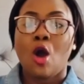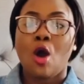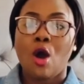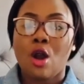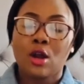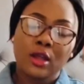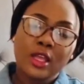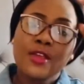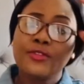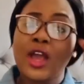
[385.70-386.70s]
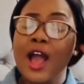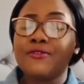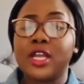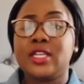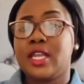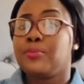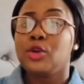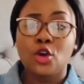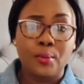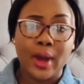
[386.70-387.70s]
Or if you have a
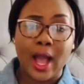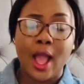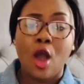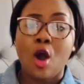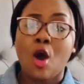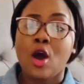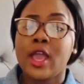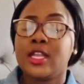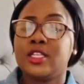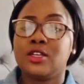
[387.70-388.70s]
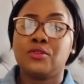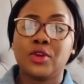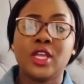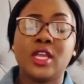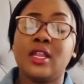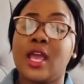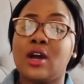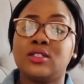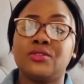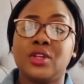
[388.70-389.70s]
diploma or a degree in
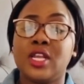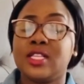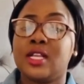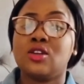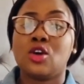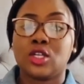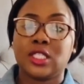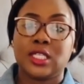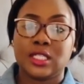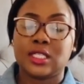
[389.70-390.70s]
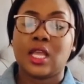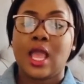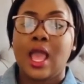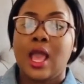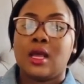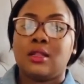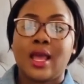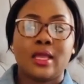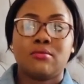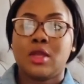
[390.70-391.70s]
health related courses,
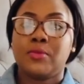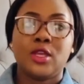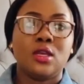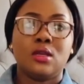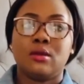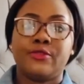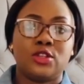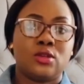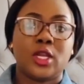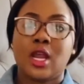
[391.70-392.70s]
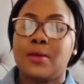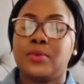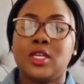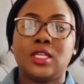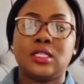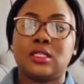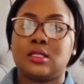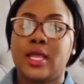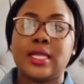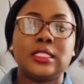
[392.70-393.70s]
like maybe physiotherapy,
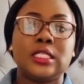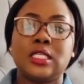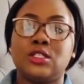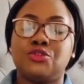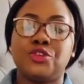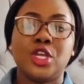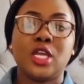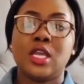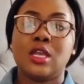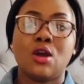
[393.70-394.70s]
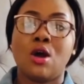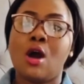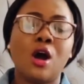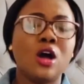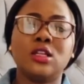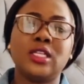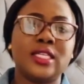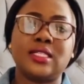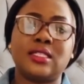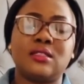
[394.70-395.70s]
dentistry, all
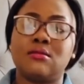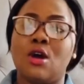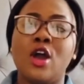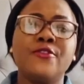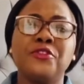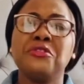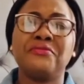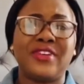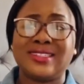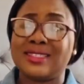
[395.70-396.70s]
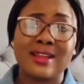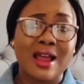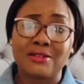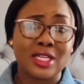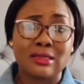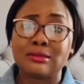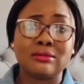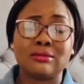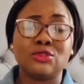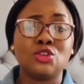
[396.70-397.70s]
this, or even veterinary,
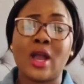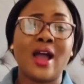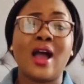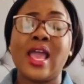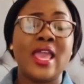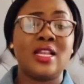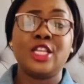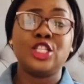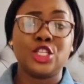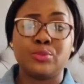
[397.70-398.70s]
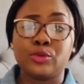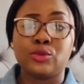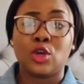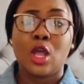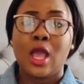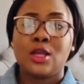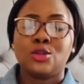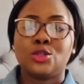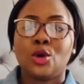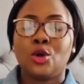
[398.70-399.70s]
you are eligible.
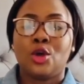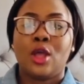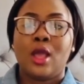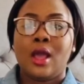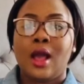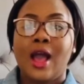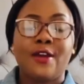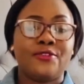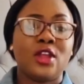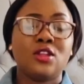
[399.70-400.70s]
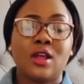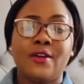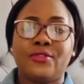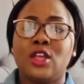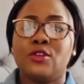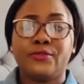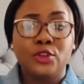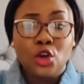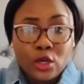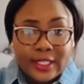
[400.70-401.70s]
So after you've
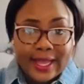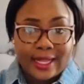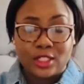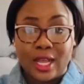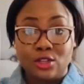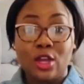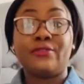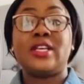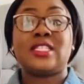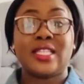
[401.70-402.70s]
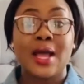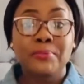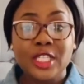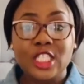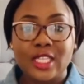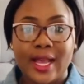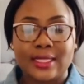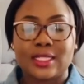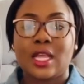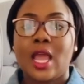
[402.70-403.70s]
known that and you have established that,
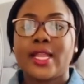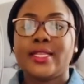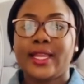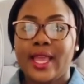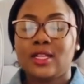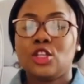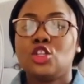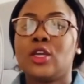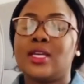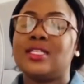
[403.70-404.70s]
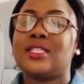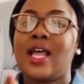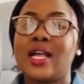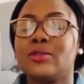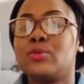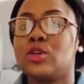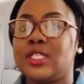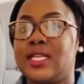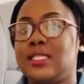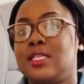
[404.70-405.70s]
then you can start
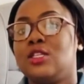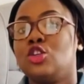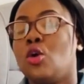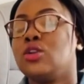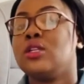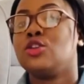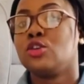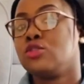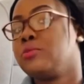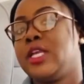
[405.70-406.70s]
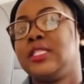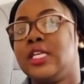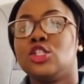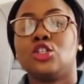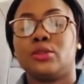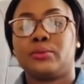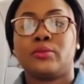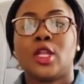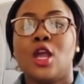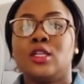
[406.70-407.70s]
processing your documentation.
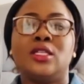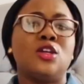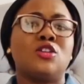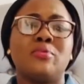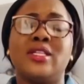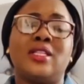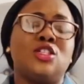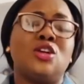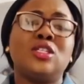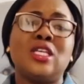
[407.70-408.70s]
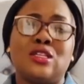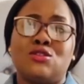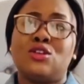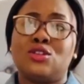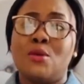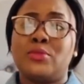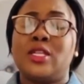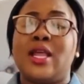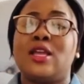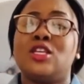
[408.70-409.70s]
The documentation is not something
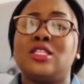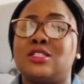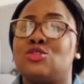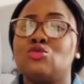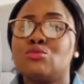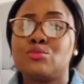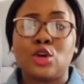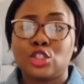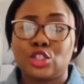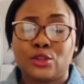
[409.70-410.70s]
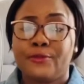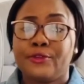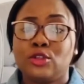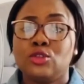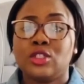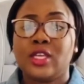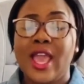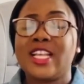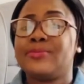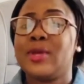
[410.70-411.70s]
that it's too much for you to
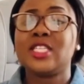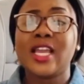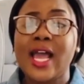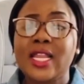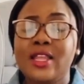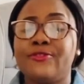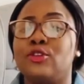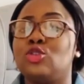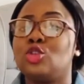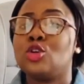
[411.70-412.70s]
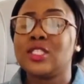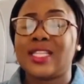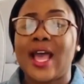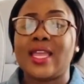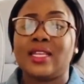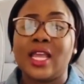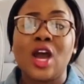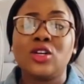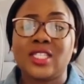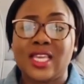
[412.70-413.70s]
get, especially for those that are in the
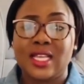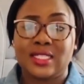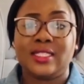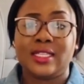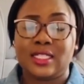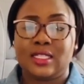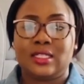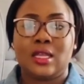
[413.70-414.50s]
healthcare settings.